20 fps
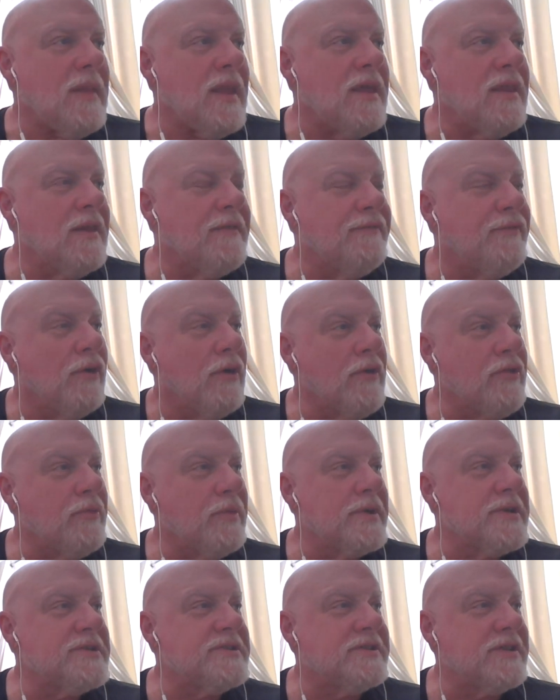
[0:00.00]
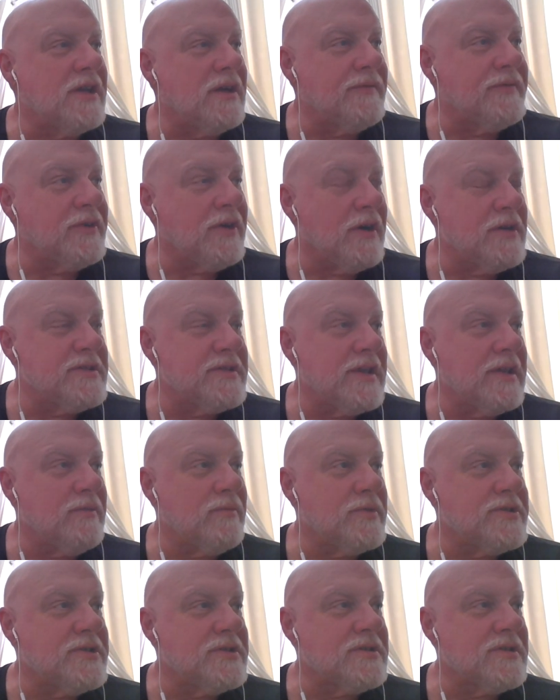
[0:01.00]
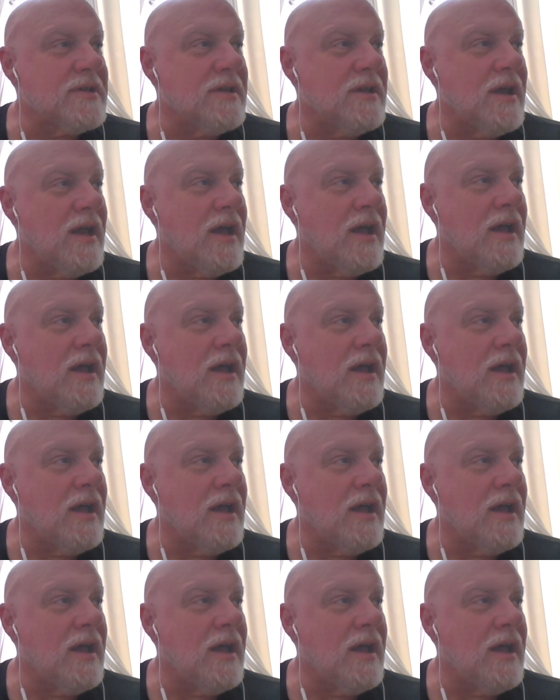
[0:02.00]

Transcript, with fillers: The fourth one is Son of Tarzan, which is a,